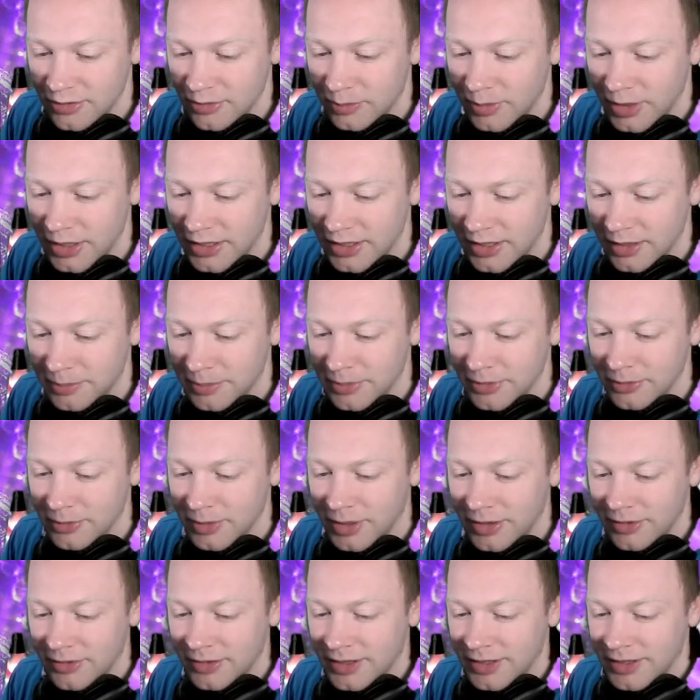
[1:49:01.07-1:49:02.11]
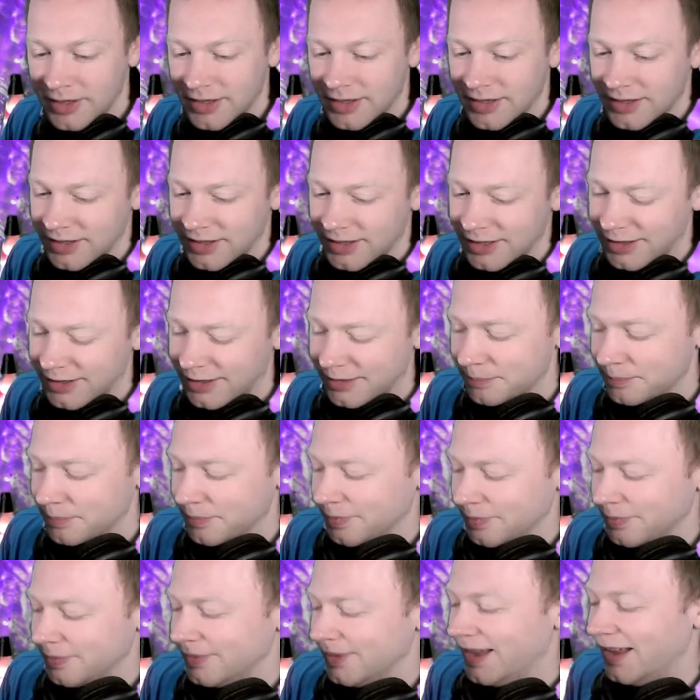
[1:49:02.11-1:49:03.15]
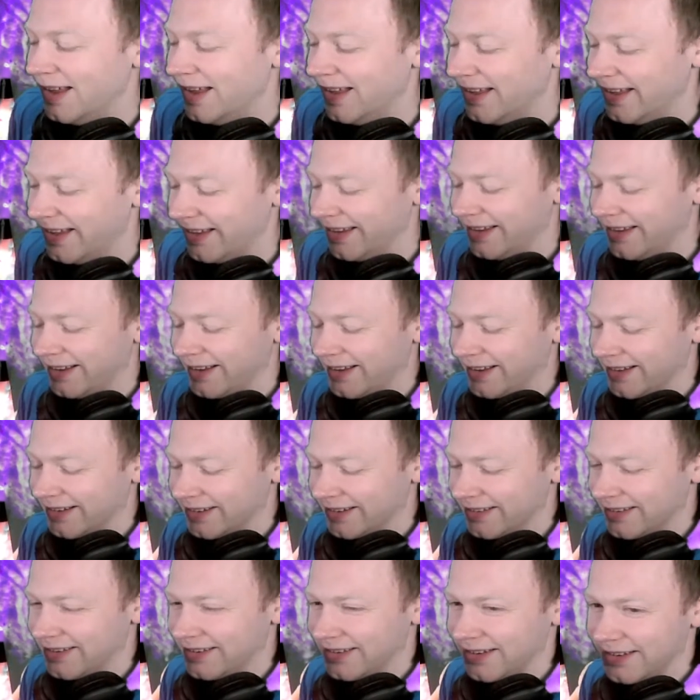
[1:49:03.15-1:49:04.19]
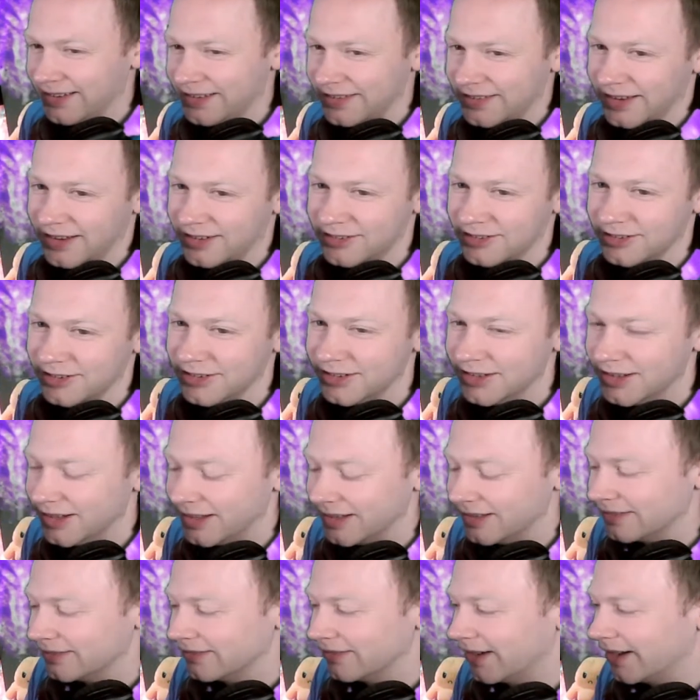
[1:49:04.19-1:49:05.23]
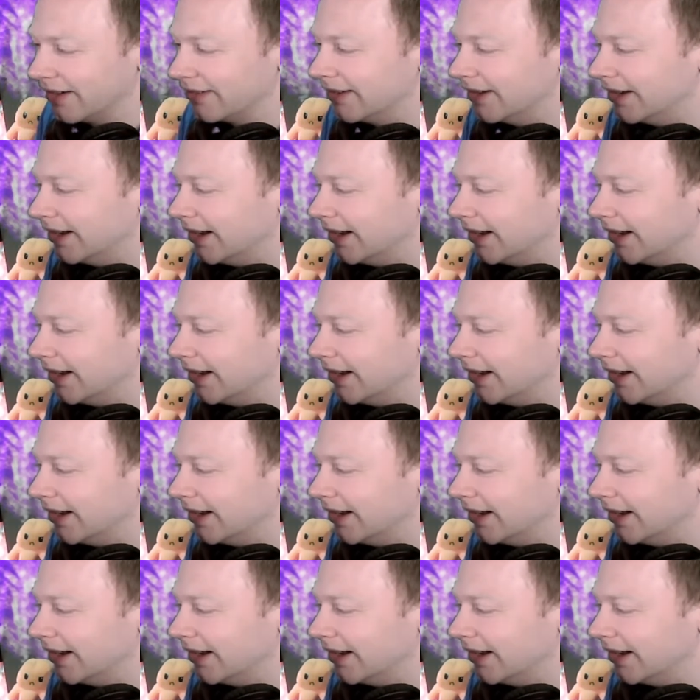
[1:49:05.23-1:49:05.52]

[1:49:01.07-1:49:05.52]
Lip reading: wake up as well. Good to see Satru as well.